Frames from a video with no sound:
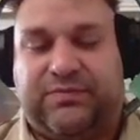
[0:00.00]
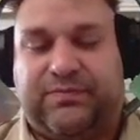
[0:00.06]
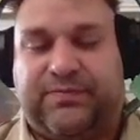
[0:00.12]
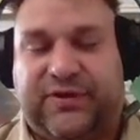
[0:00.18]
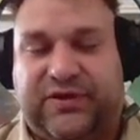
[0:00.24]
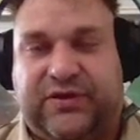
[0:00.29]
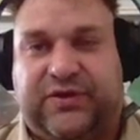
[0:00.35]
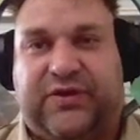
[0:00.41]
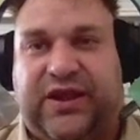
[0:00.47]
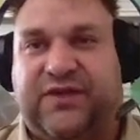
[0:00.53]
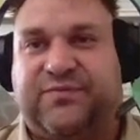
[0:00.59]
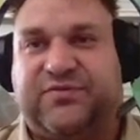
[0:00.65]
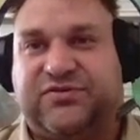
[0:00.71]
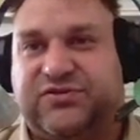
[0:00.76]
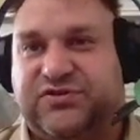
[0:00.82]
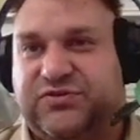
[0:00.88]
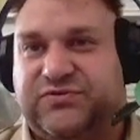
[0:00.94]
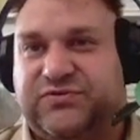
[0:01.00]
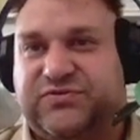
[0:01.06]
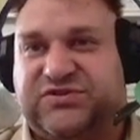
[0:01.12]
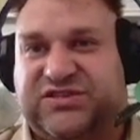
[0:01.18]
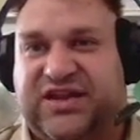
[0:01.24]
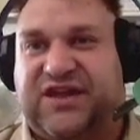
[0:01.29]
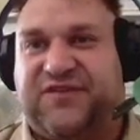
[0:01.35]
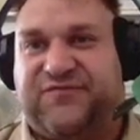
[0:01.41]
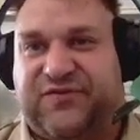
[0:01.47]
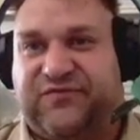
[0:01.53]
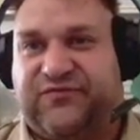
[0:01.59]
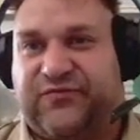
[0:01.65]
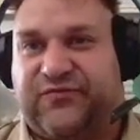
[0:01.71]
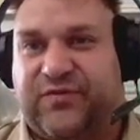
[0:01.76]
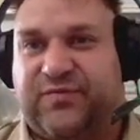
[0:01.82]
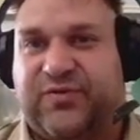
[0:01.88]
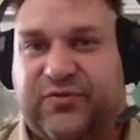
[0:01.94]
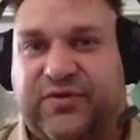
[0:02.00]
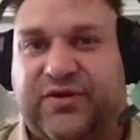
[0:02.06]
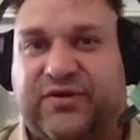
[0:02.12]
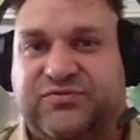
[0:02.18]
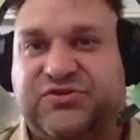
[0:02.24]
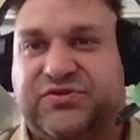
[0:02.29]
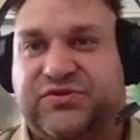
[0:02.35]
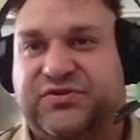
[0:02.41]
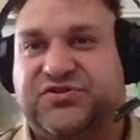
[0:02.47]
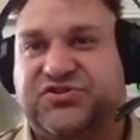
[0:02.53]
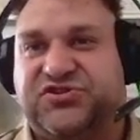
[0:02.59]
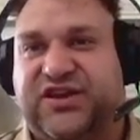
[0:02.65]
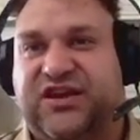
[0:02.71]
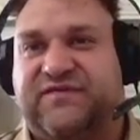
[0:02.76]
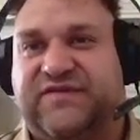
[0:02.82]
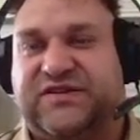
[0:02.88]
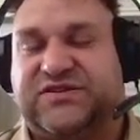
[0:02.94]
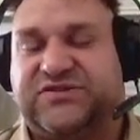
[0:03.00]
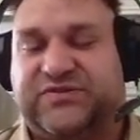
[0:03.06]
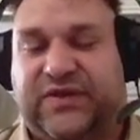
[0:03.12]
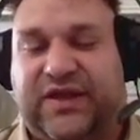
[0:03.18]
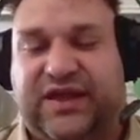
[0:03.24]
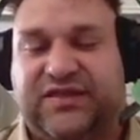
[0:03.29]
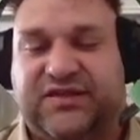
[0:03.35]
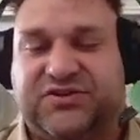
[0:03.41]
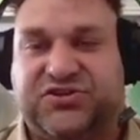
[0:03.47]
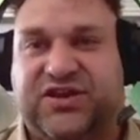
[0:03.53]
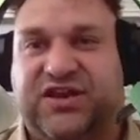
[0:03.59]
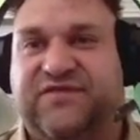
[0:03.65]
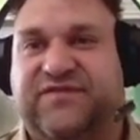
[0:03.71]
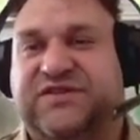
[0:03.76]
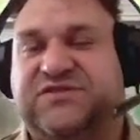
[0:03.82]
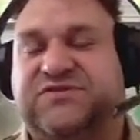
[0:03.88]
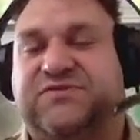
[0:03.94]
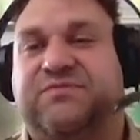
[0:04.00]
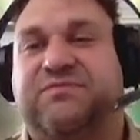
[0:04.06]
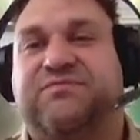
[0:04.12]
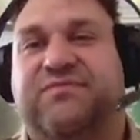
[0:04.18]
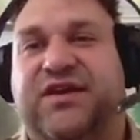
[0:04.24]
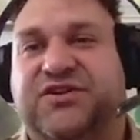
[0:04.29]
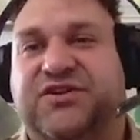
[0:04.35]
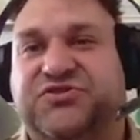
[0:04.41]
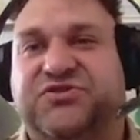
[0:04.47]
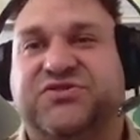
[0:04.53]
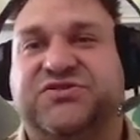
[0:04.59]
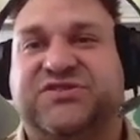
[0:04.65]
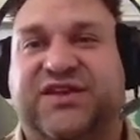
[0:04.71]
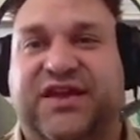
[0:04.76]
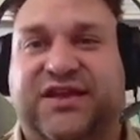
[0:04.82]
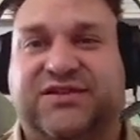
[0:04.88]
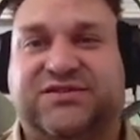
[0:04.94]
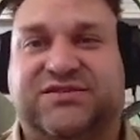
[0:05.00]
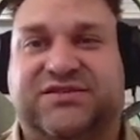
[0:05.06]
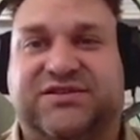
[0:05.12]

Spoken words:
But you're able to siphon from the realm to your shade vessel, and the shade vessel measures its